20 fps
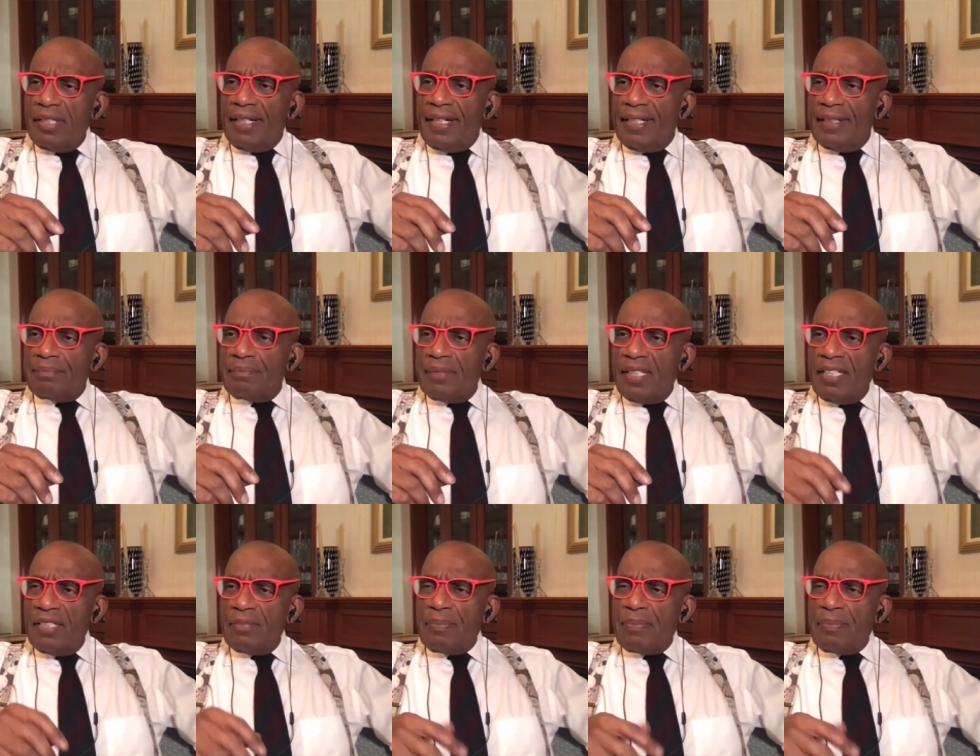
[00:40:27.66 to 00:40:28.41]
uh,
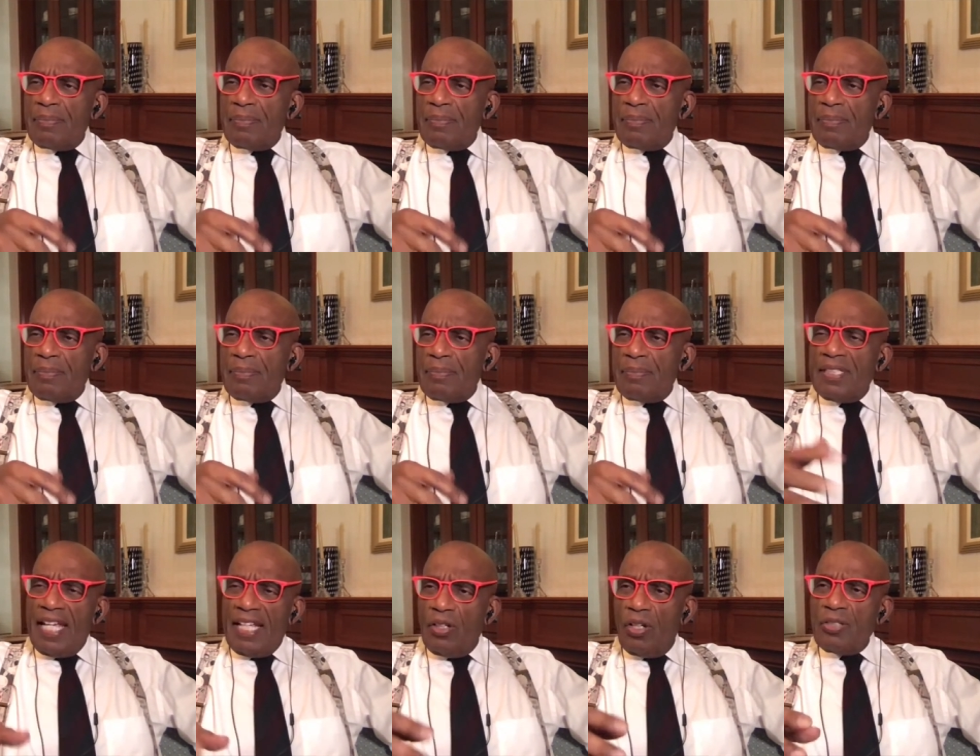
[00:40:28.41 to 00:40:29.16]
he's been
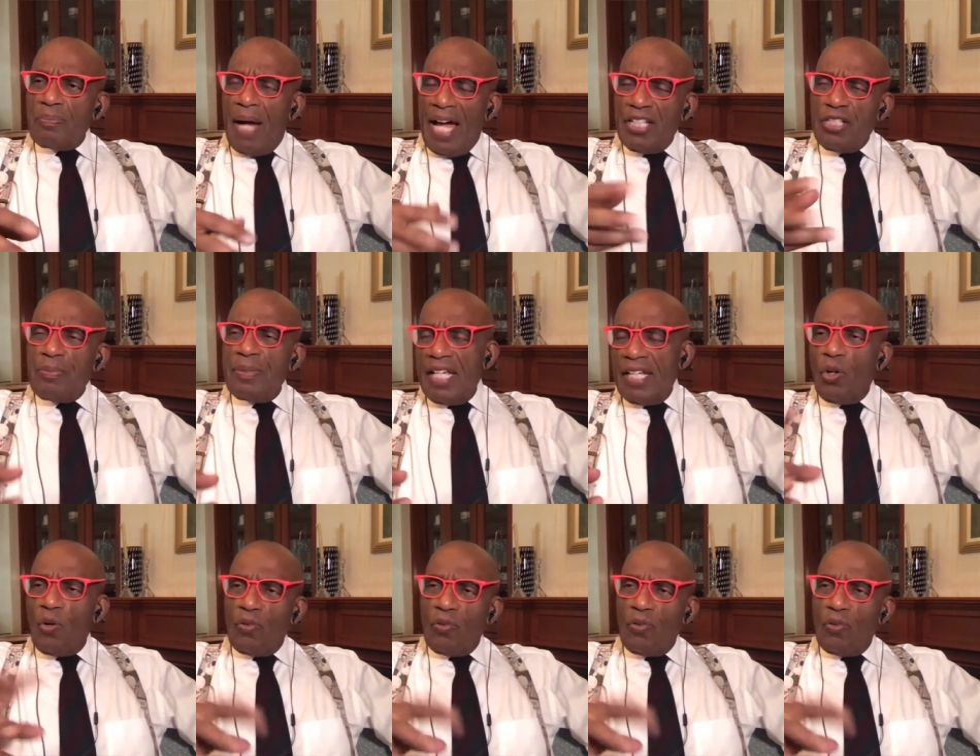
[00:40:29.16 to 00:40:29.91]
taken, his
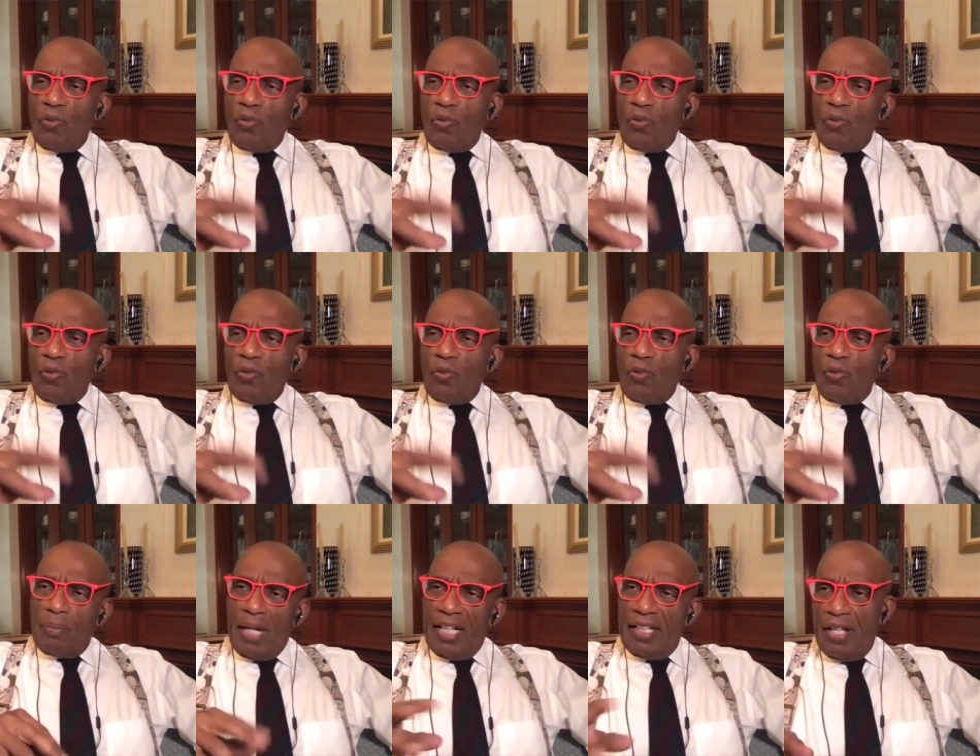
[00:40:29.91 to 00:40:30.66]
body's been taken over
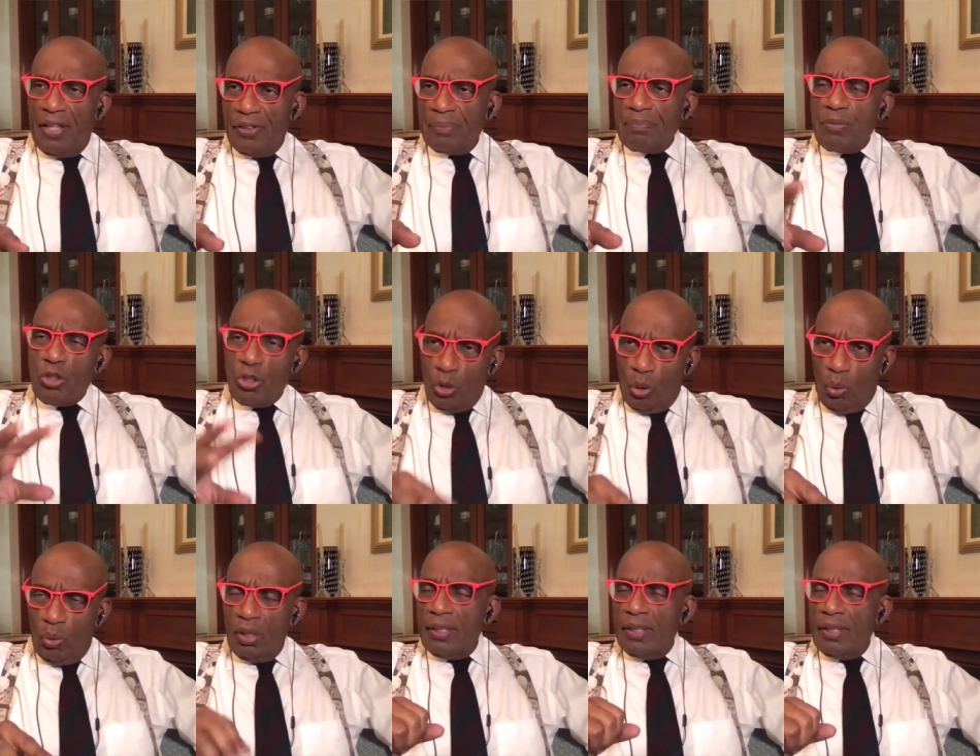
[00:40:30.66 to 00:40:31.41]
by another
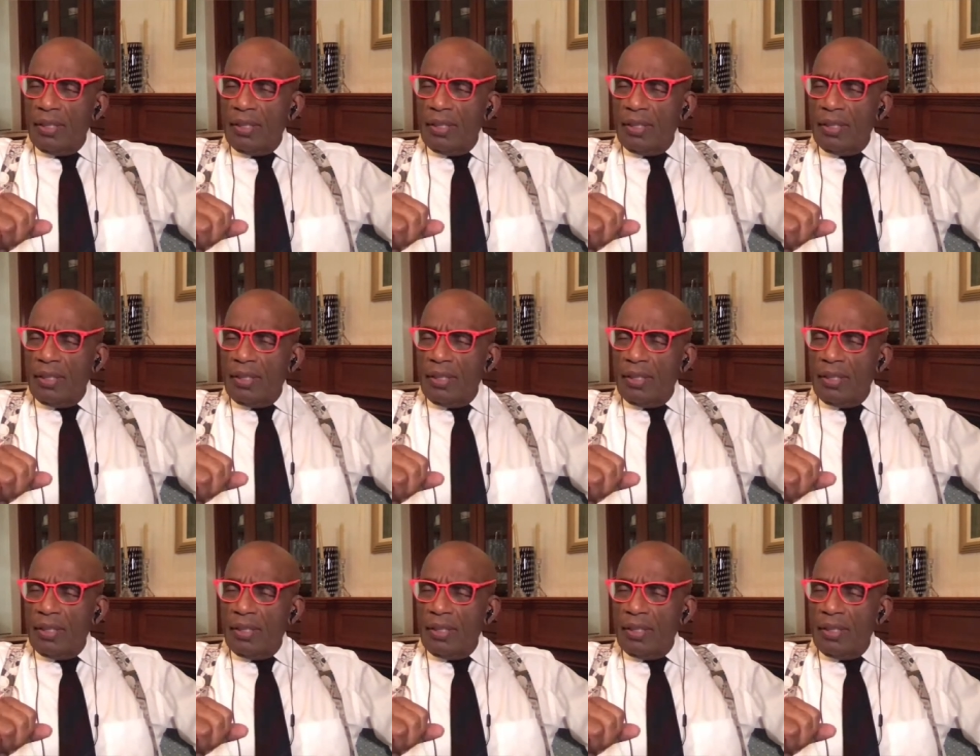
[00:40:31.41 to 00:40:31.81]
soul.